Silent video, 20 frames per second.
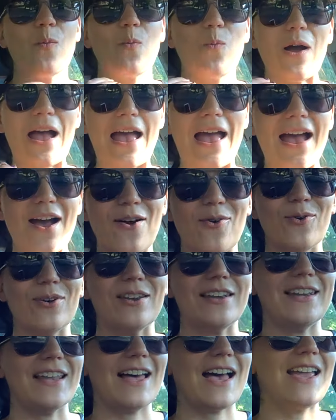Wow,
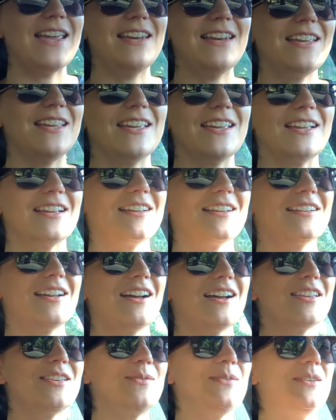lighting,
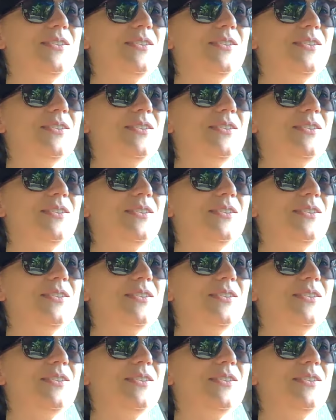are you